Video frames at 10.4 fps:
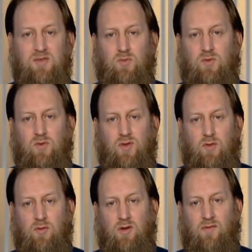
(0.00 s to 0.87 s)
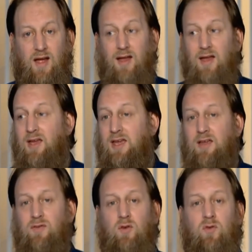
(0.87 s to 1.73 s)
is more than all of that.
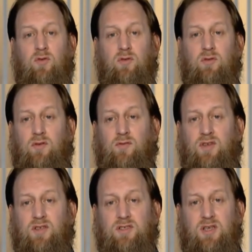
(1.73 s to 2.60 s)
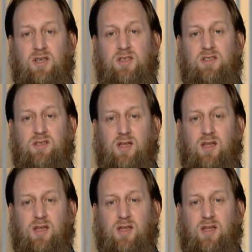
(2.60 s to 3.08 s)
Even all of this is